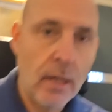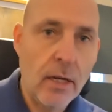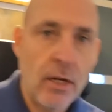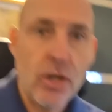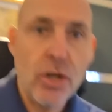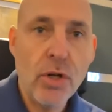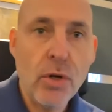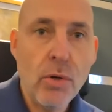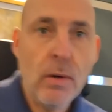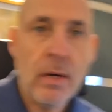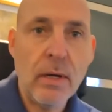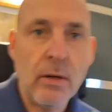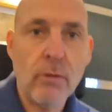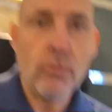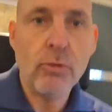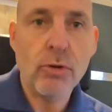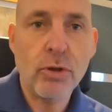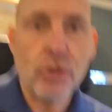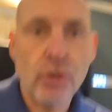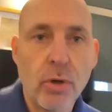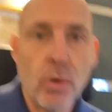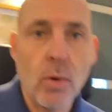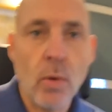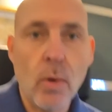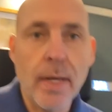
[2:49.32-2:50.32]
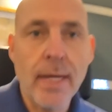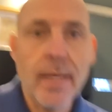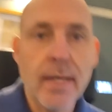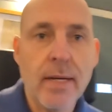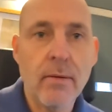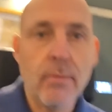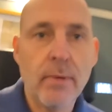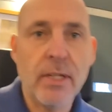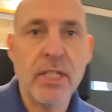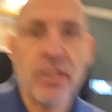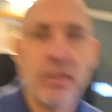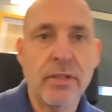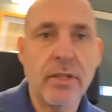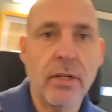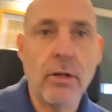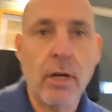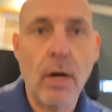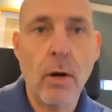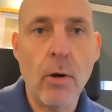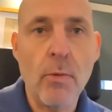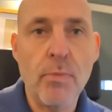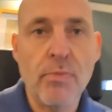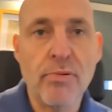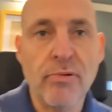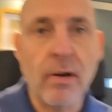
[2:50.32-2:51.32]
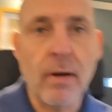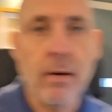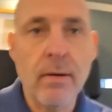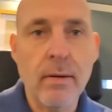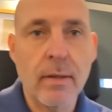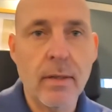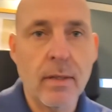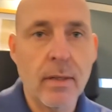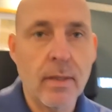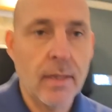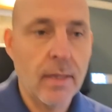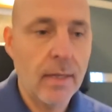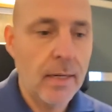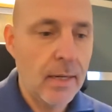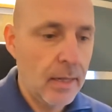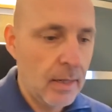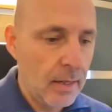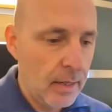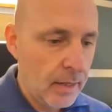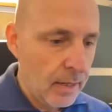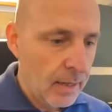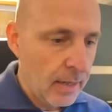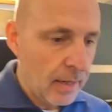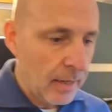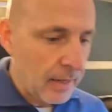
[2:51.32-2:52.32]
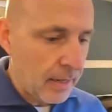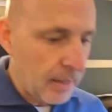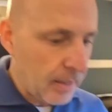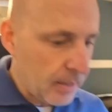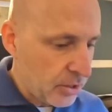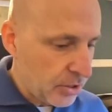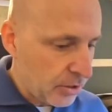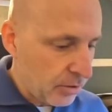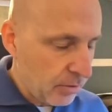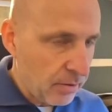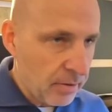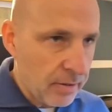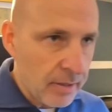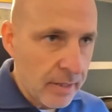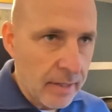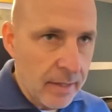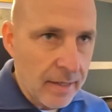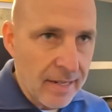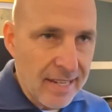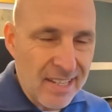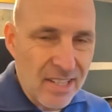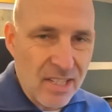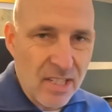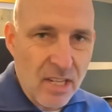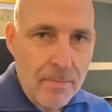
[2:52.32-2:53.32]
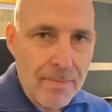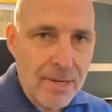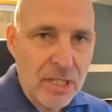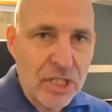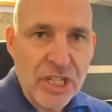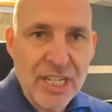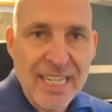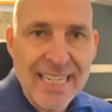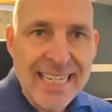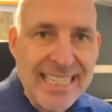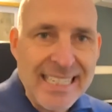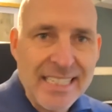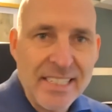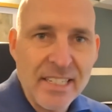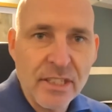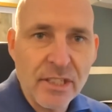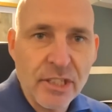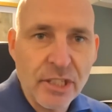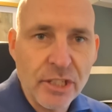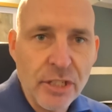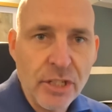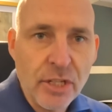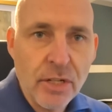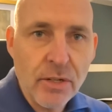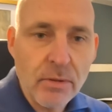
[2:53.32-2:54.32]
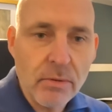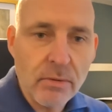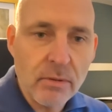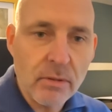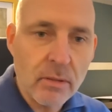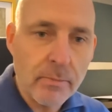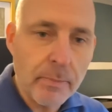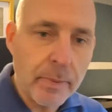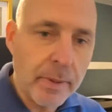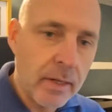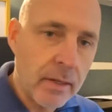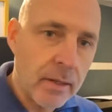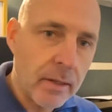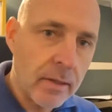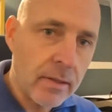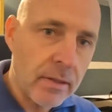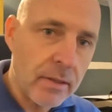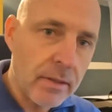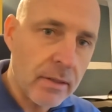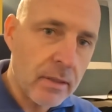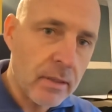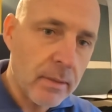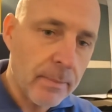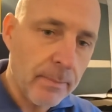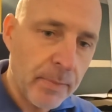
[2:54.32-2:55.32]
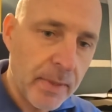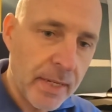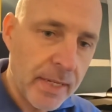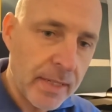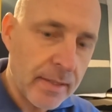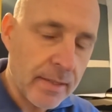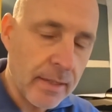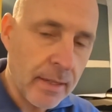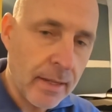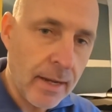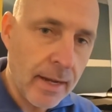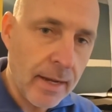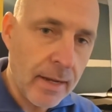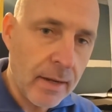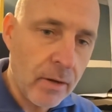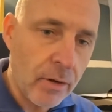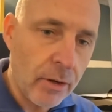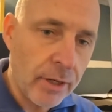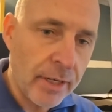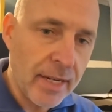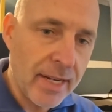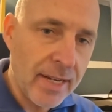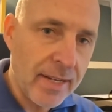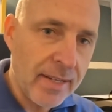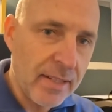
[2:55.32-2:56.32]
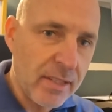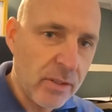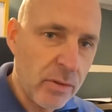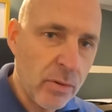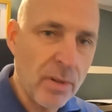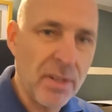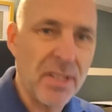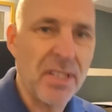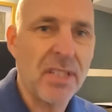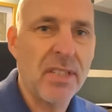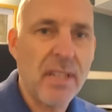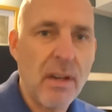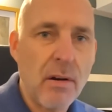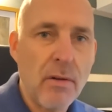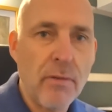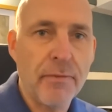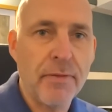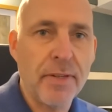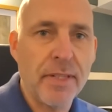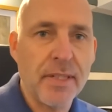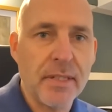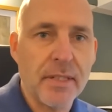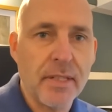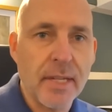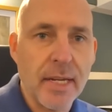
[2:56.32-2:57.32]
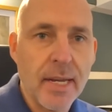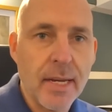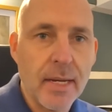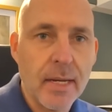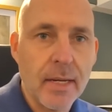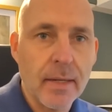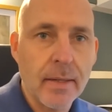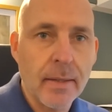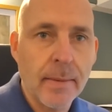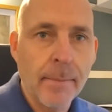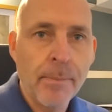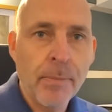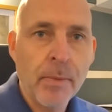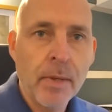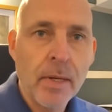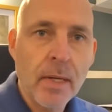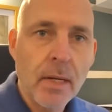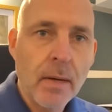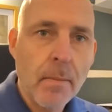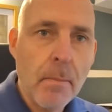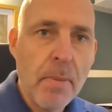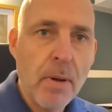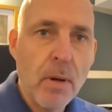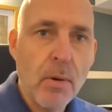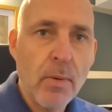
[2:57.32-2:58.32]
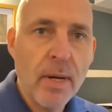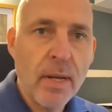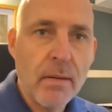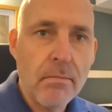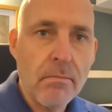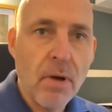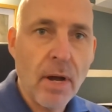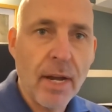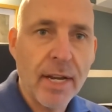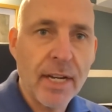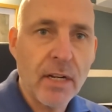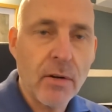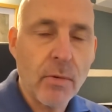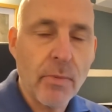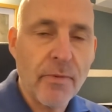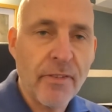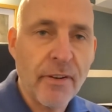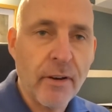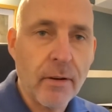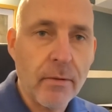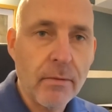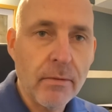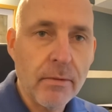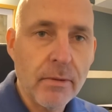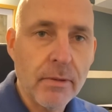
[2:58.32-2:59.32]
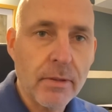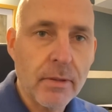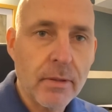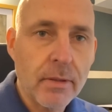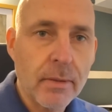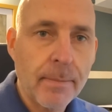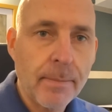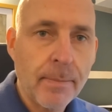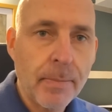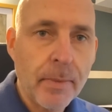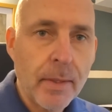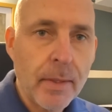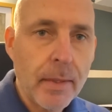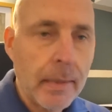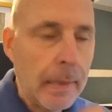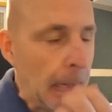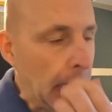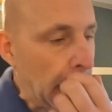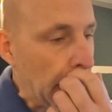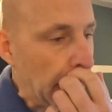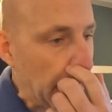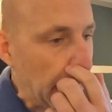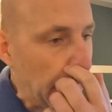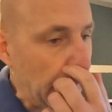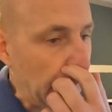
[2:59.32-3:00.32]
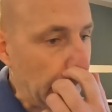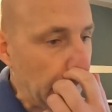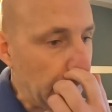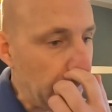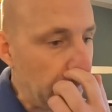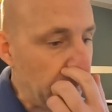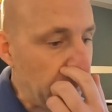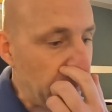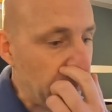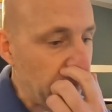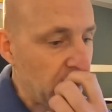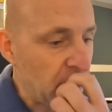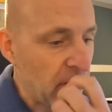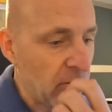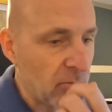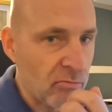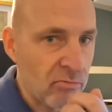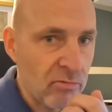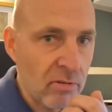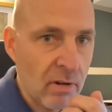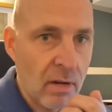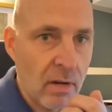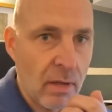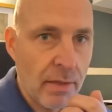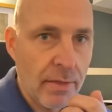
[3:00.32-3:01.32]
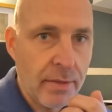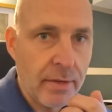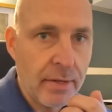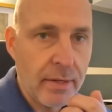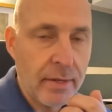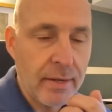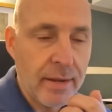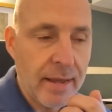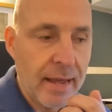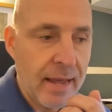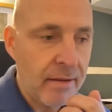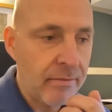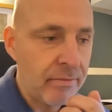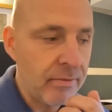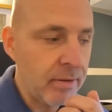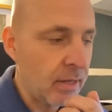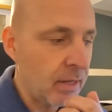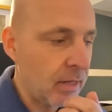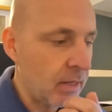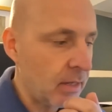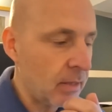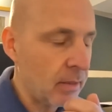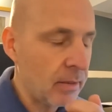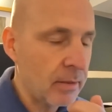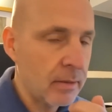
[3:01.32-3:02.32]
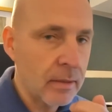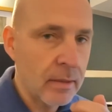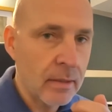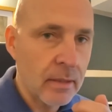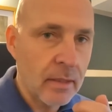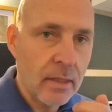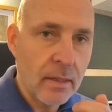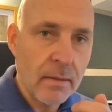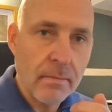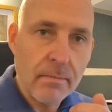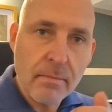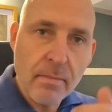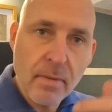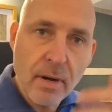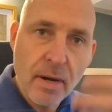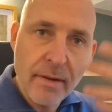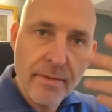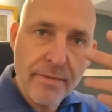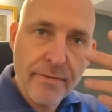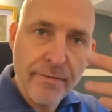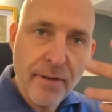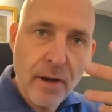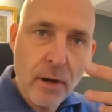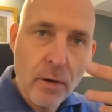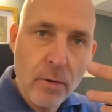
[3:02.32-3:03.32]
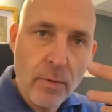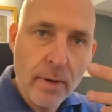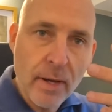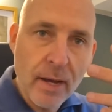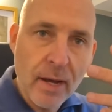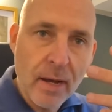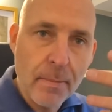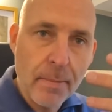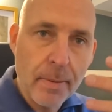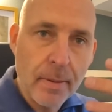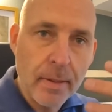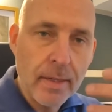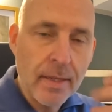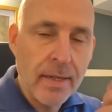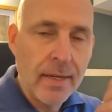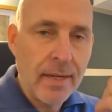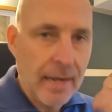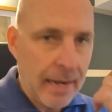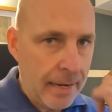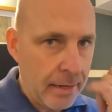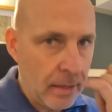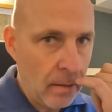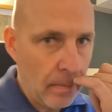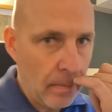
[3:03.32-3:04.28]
new little toy, which is a GoPro. And as you see, it's so much easier to use because it's like on a sort of selfie stick, built-in microphones, rather than having my phone up. And